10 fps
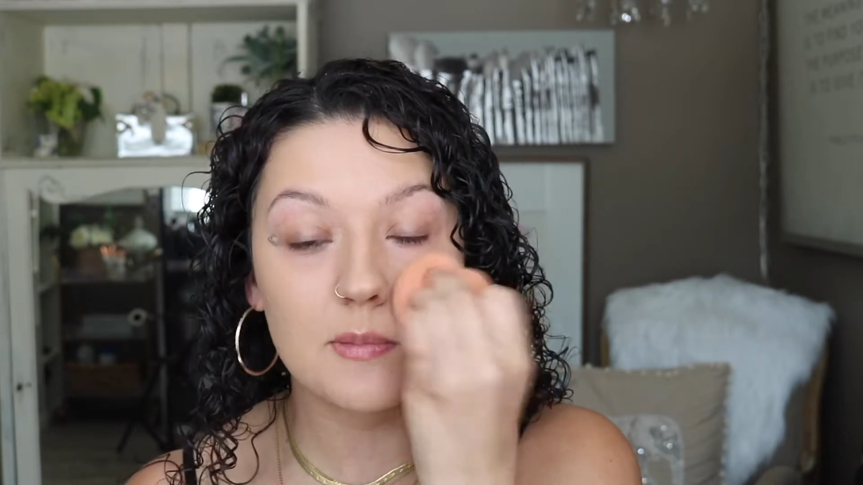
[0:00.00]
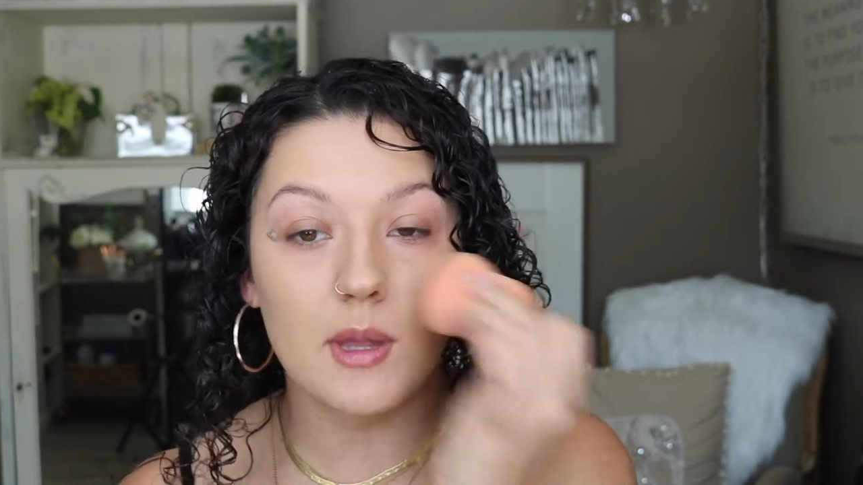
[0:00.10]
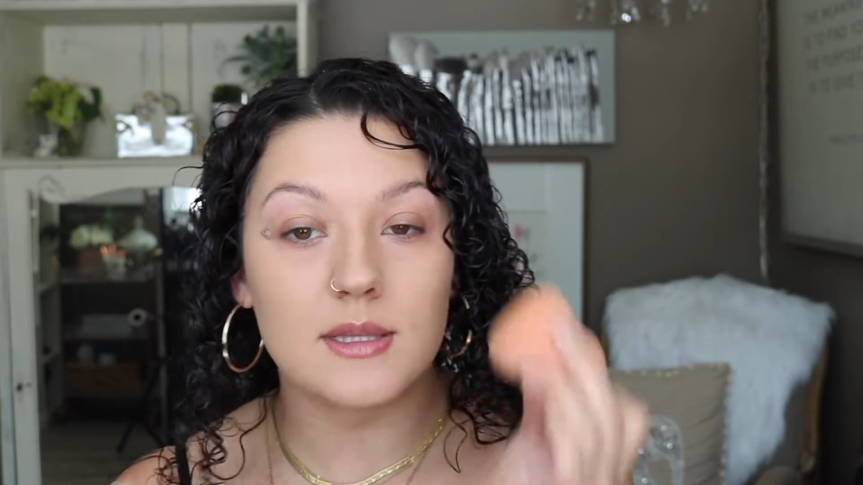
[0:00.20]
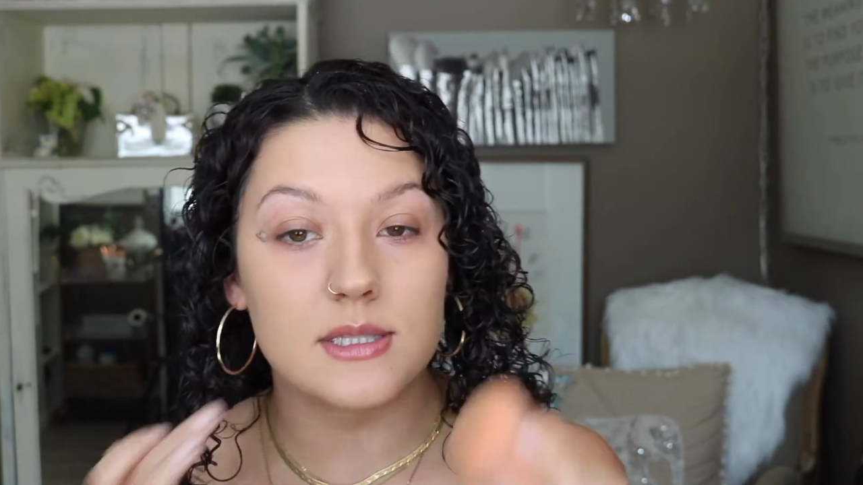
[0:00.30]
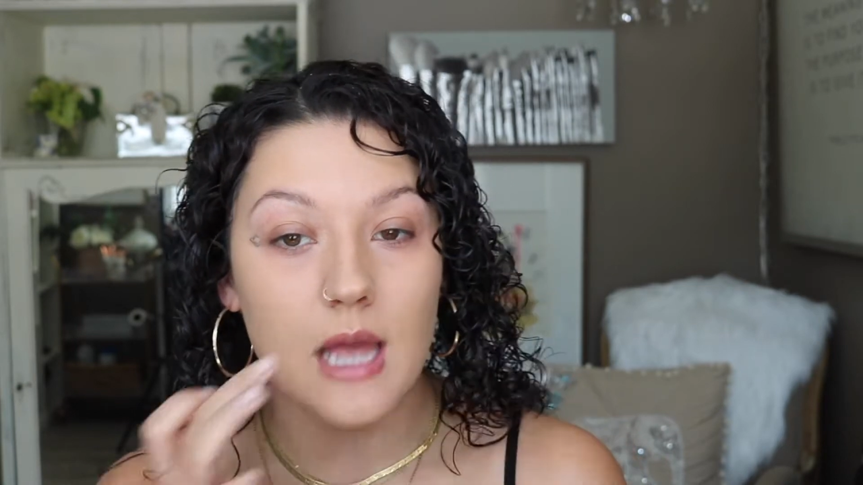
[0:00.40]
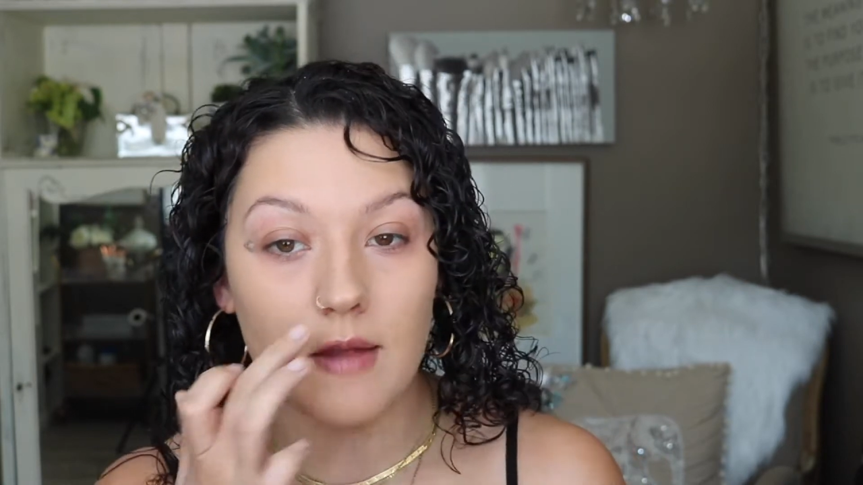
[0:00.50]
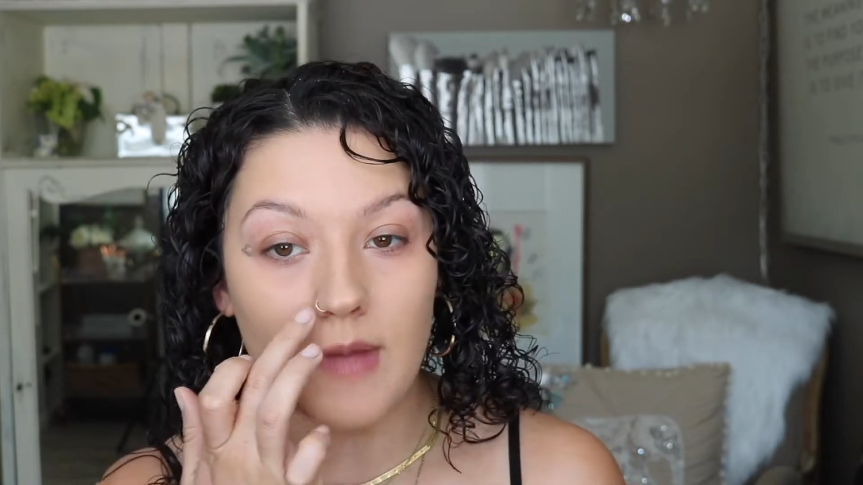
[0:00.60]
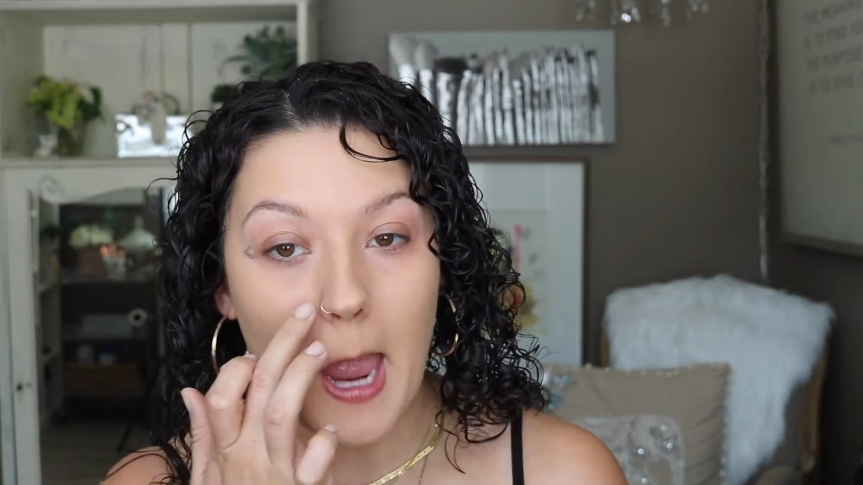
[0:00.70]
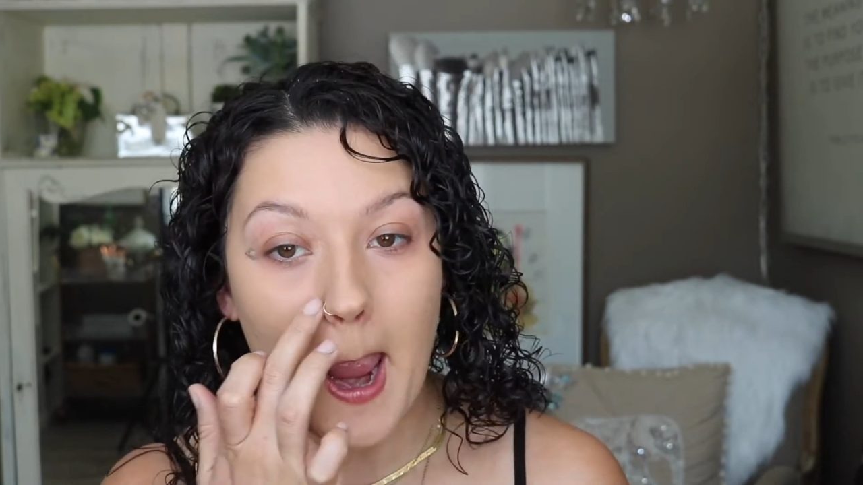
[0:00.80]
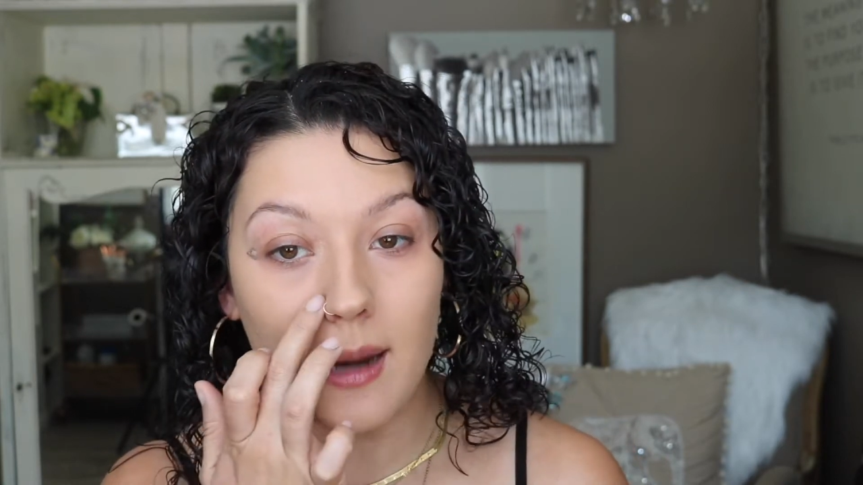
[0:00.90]
months I've
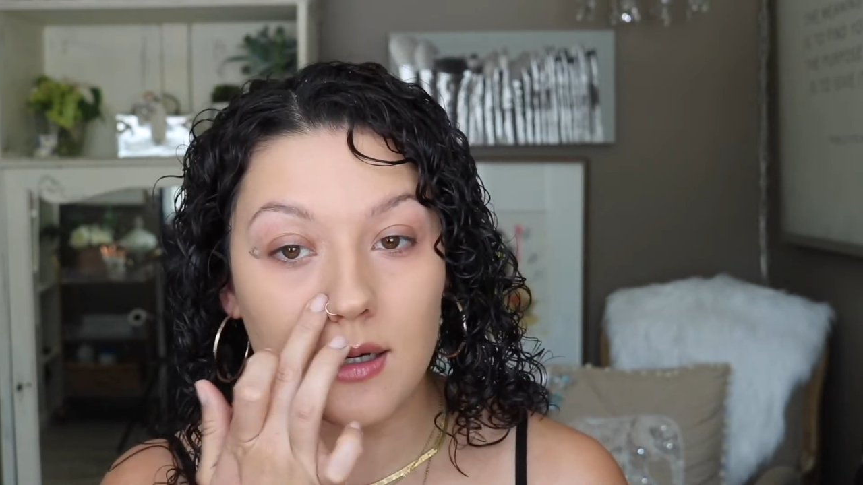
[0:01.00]
had,